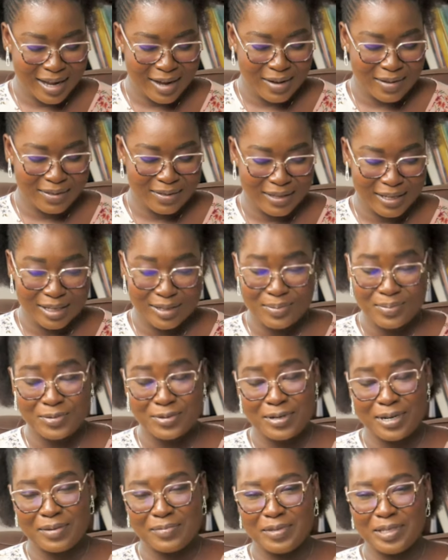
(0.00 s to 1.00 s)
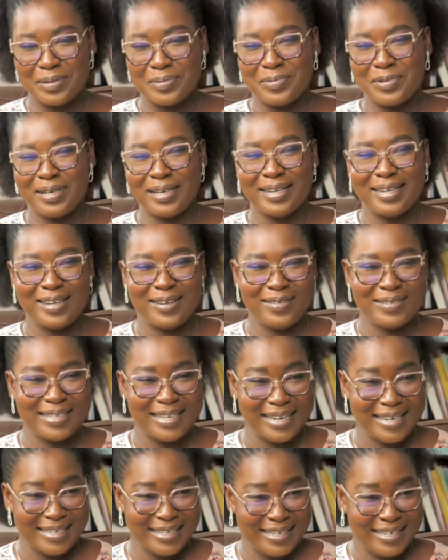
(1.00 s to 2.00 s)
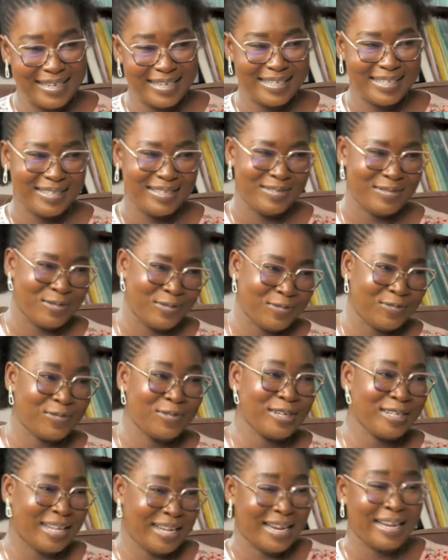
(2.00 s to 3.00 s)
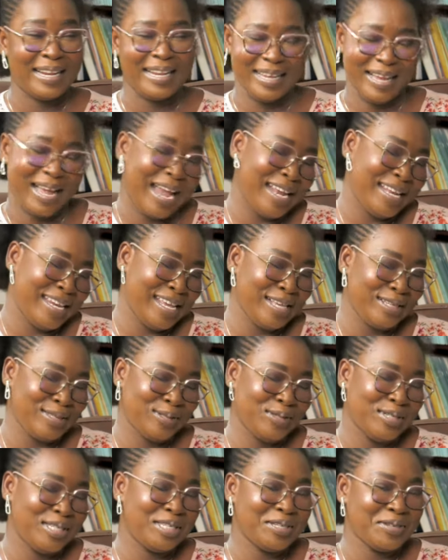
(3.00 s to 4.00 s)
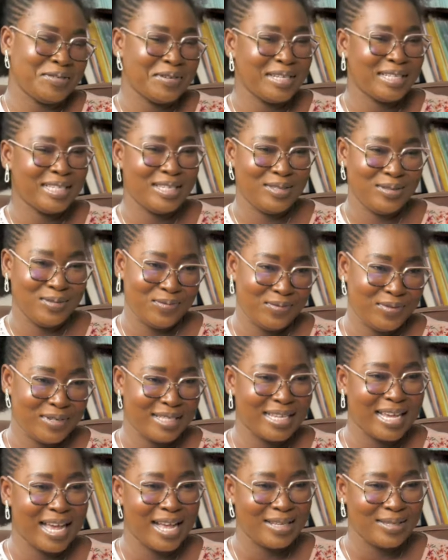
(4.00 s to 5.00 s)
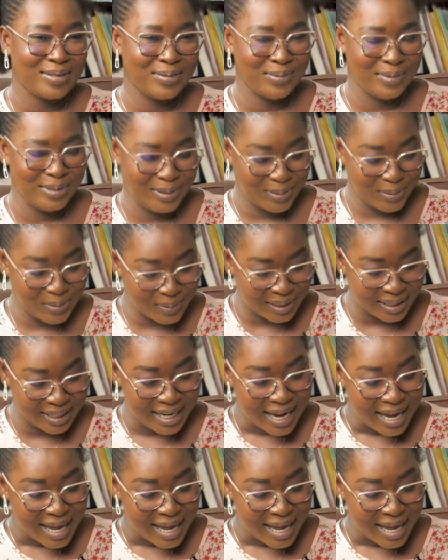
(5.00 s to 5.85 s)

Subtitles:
how this program is bringing out ideas of what, like, ideas to integrate into what ASU is doing.